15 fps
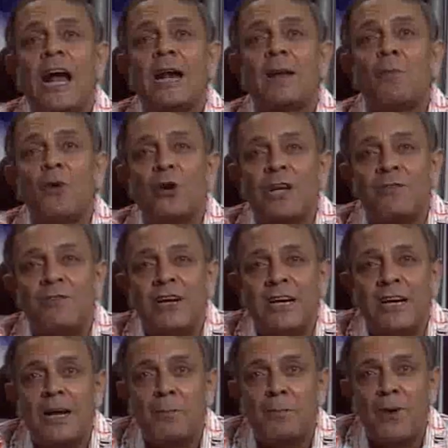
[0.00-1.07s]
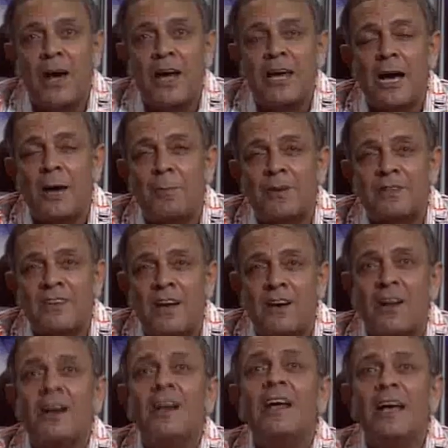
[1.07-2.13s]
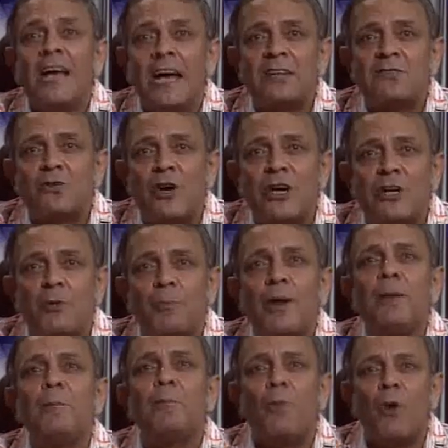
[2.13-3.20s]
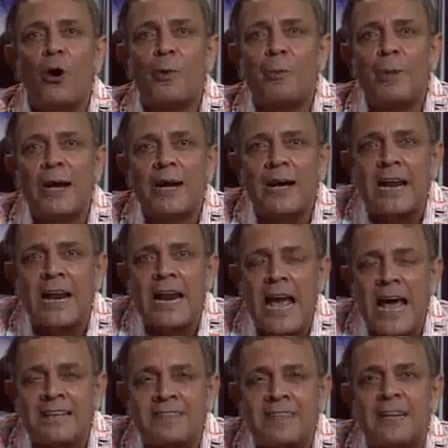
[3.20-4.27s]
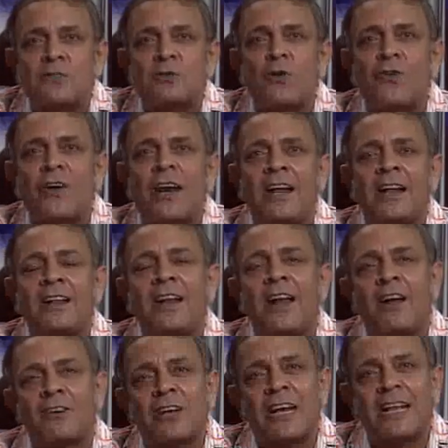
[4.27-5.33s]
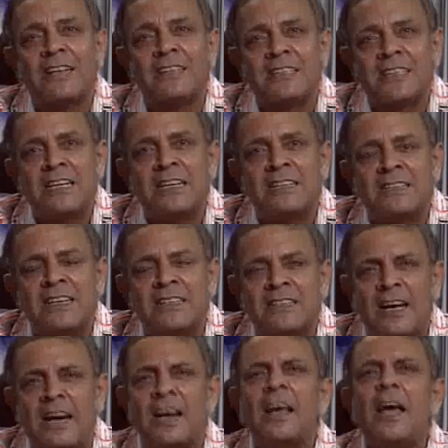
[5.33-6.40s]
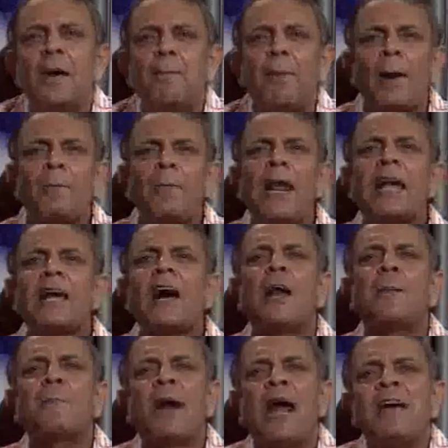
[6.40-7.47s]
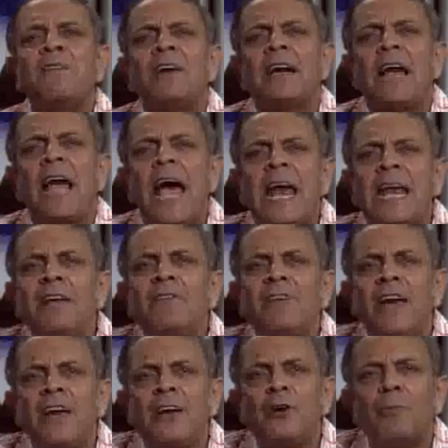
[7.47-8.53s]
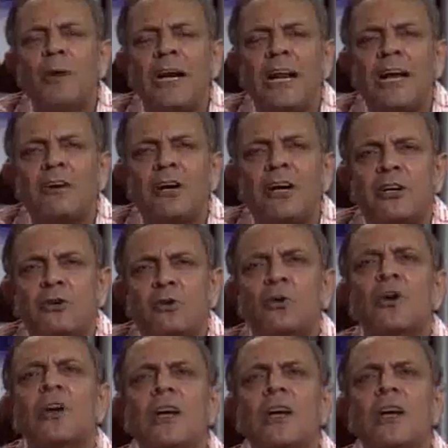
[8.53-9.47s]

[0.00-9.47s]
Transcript: and a motivated employee or personnel is going to be more bigger an asset so far as an organization is concerned. Public or private, anywhere you may look into,